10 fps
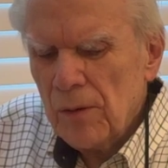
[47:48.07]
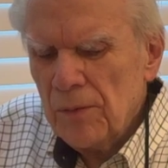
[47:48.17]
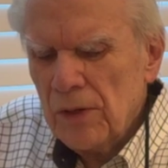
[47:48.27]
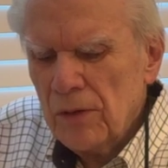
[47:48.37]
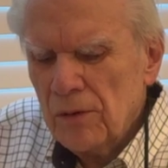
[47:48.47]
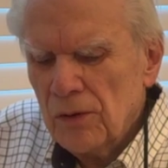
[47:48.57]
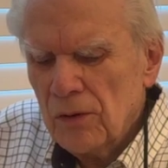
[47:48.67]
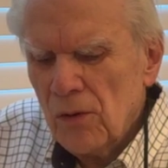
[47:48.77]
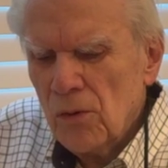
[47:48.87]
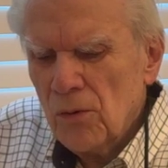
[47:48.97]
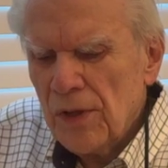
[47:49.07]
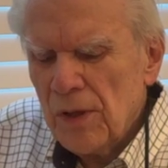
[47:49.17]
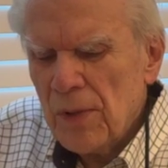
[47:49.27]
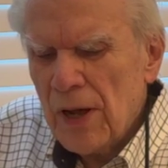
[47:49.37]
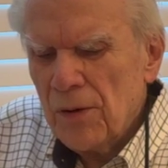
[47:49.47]
I mean, pull
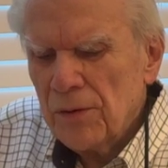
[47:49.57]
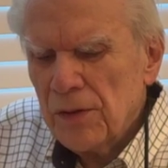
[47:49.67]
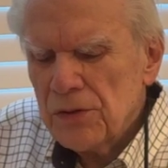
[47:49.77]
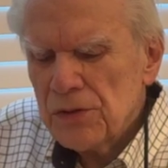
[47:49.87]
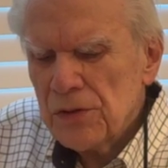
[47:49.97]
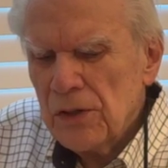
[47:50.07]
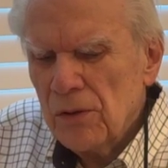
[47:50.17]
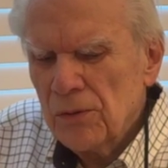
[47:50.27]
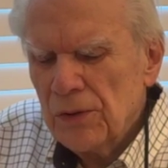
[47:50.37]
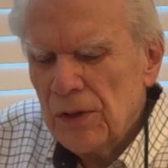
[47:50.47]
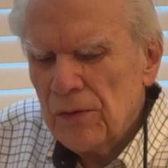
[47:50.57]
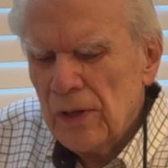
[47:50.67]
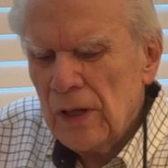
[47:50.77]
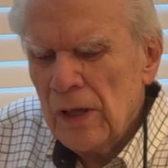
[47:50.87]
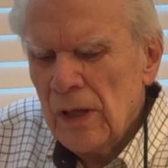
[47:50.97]
them out is the only thing.